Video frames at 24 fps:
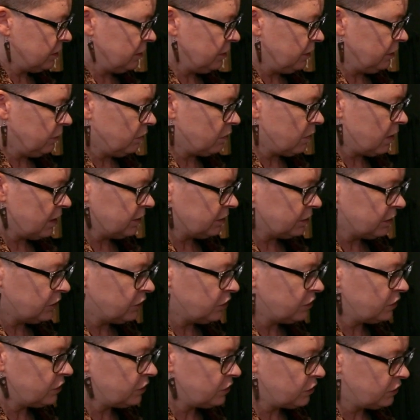anneal-wise, it
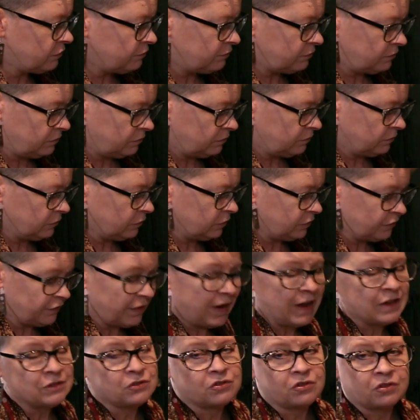just was
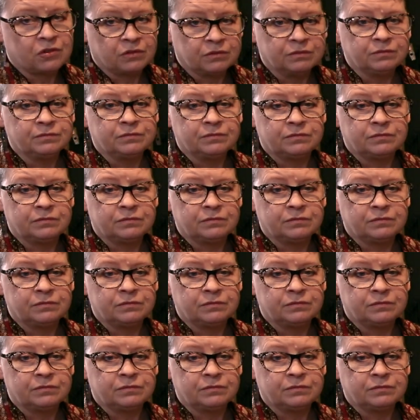faster.